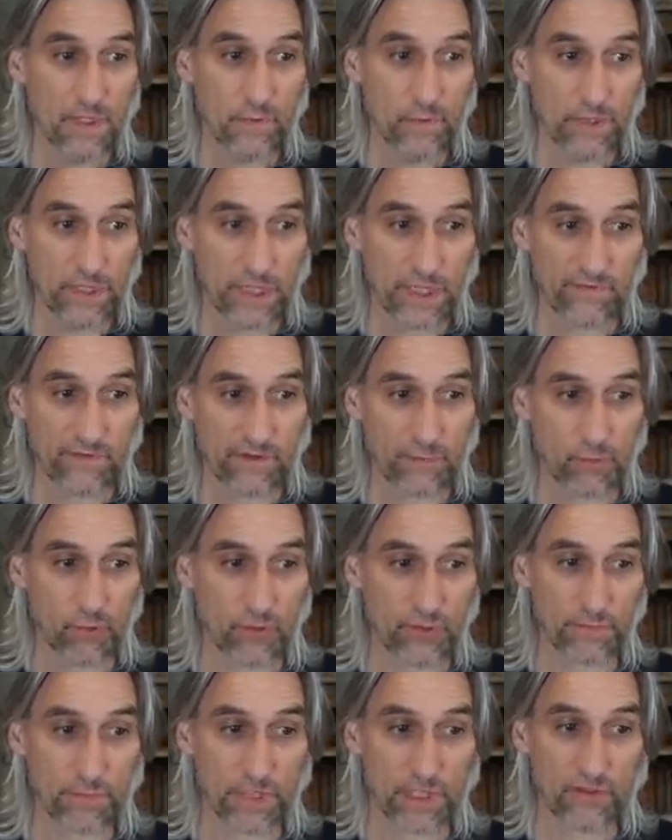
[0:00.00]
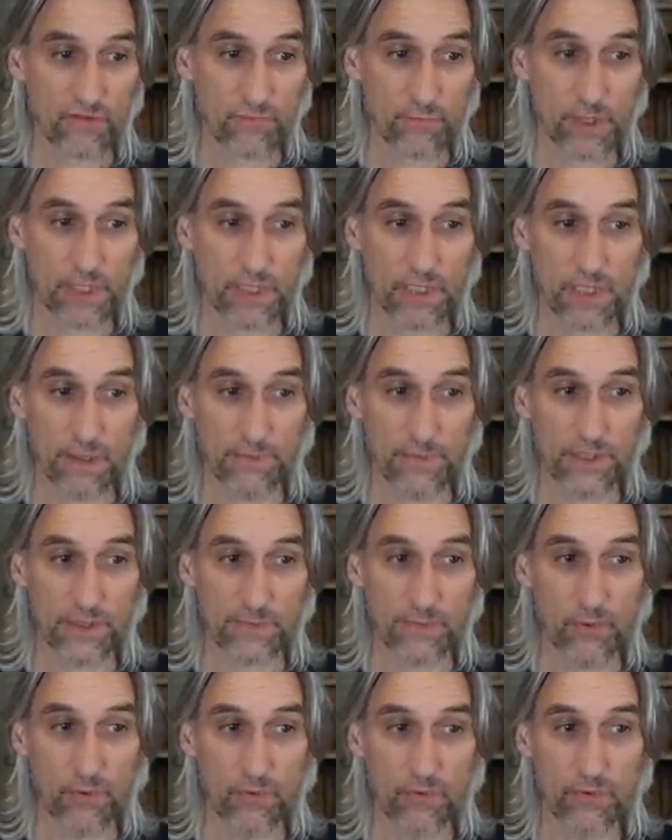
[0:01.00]
With every prospect of picking up this
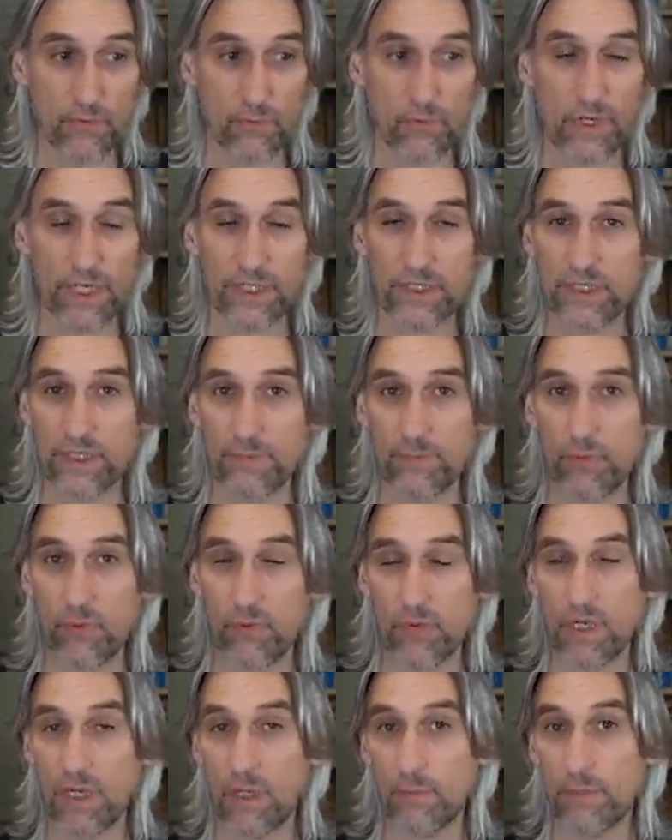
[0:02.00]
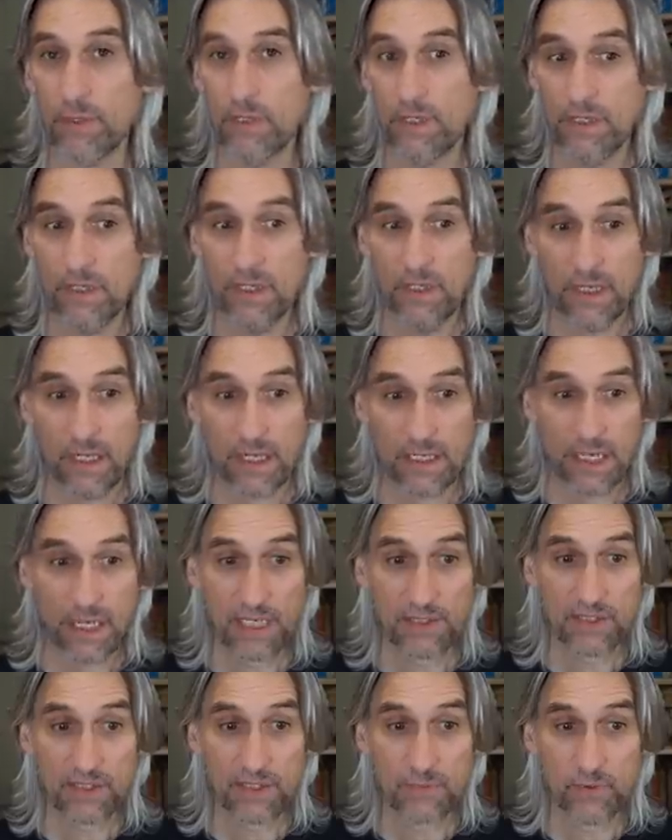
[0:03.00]
pawn, white is a pawn up and
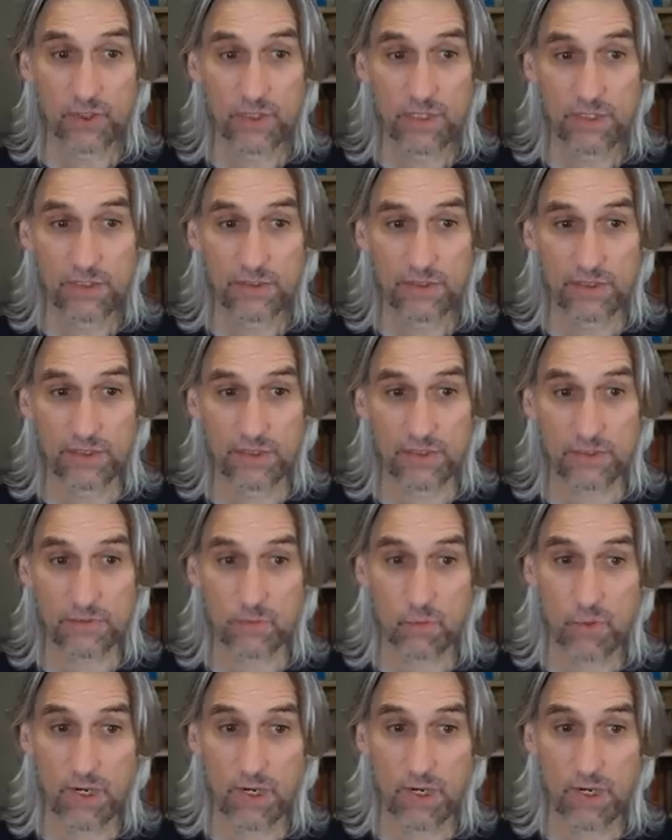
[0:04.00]
has some chances.